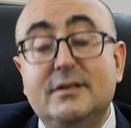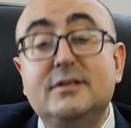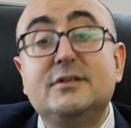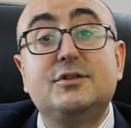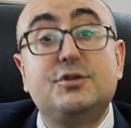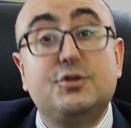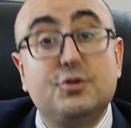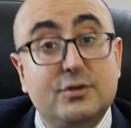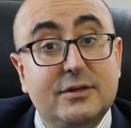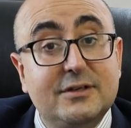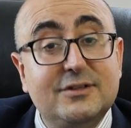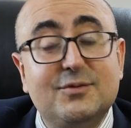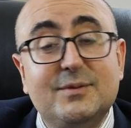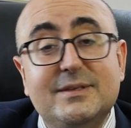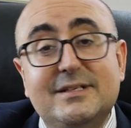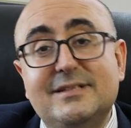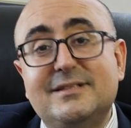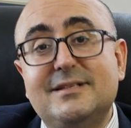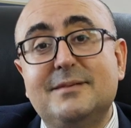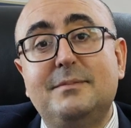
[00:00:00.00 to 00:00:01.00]
Students
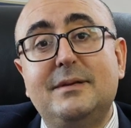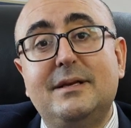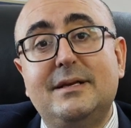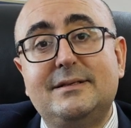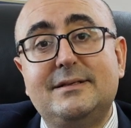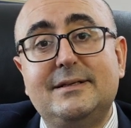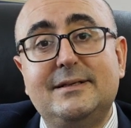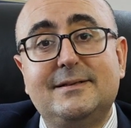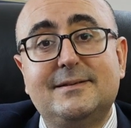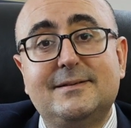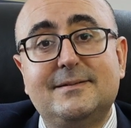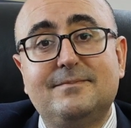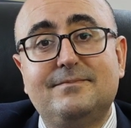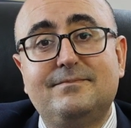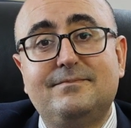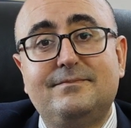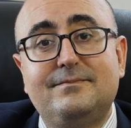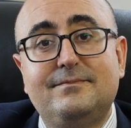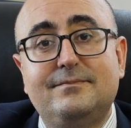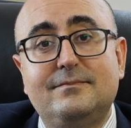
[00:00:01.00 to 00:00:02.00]
with disabilities,
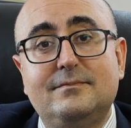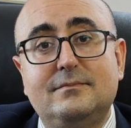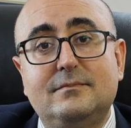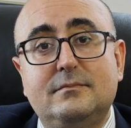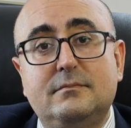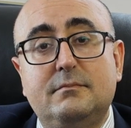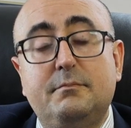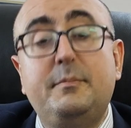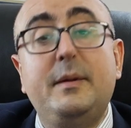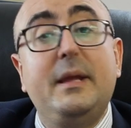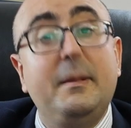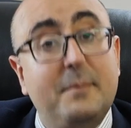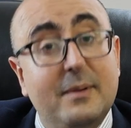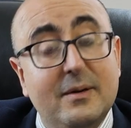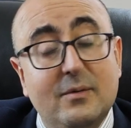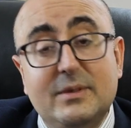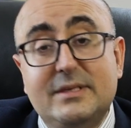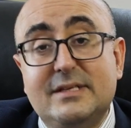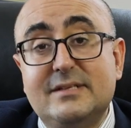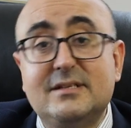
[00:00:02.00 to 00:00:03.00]

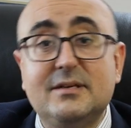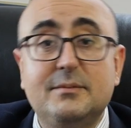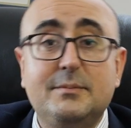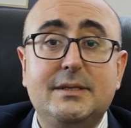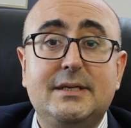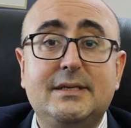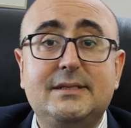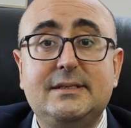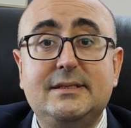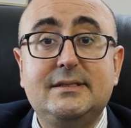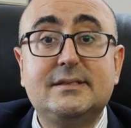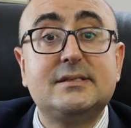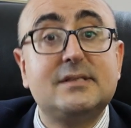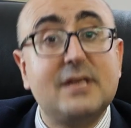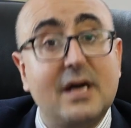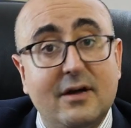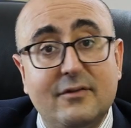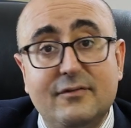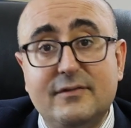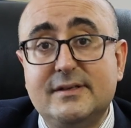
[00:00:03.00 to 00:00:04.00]
people with disabilities,
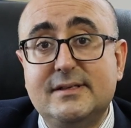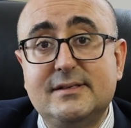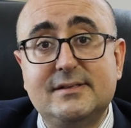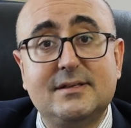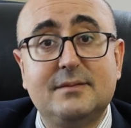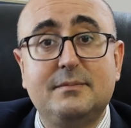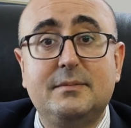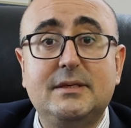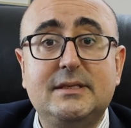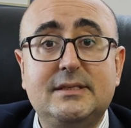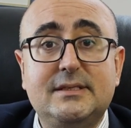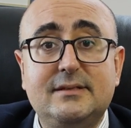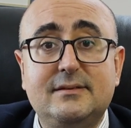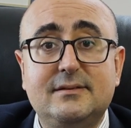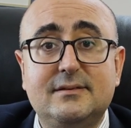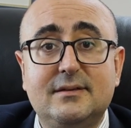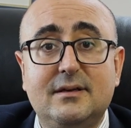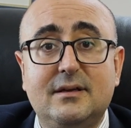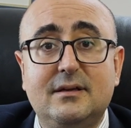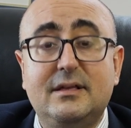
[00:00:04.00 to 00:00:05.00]
staff with
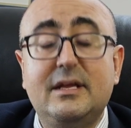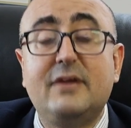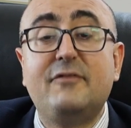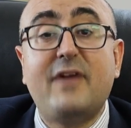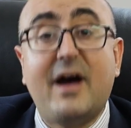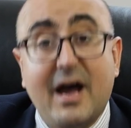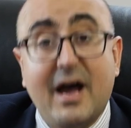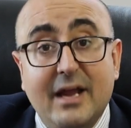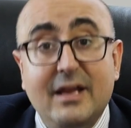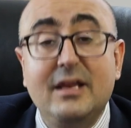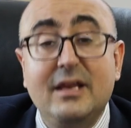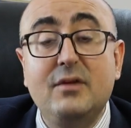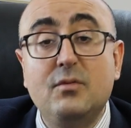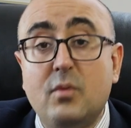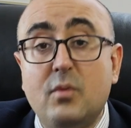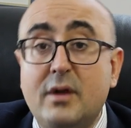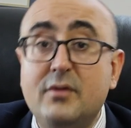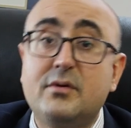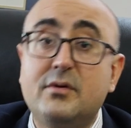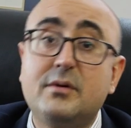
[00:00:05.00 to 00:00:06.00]
disabilities, they are highly
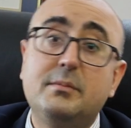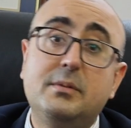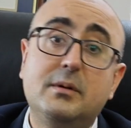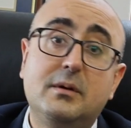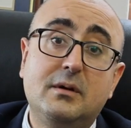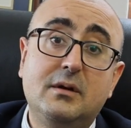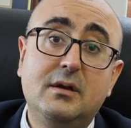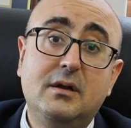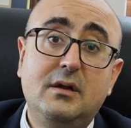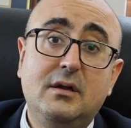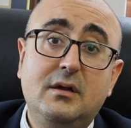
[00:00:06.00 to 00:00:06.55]
vulnerable